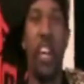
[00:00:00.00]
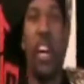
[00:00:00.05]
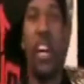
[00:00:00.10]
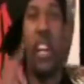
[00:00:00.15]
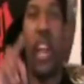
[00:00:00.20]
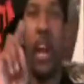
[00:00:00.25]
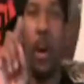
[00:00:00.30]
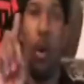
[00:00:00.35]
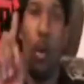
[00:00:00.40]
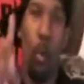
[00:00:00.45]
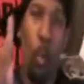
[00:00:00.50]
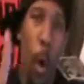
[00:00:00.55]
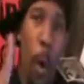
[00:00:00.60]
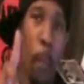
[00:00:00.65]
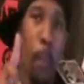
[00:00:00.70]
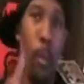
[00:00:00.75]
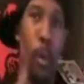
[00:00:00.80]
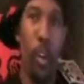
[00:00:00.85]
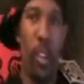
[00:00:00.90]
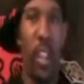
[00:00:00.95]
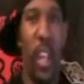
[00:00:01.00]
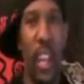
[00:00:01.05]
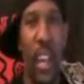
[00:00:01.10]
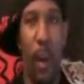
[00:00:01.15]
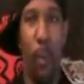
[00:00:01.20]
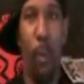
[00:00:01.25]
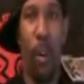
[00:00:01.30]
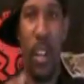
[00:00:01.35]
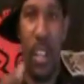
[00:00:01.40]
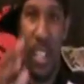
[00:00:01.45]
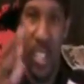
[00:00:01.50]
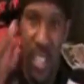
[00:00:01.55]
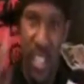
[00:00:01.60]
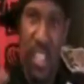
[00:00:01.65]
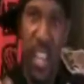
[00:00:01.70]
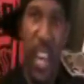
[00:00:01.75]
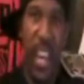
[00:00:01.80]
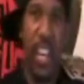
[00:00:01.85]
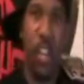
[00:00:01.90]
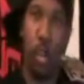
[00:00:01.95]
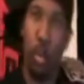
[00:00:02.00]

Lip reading: Now, one more thing I want to say as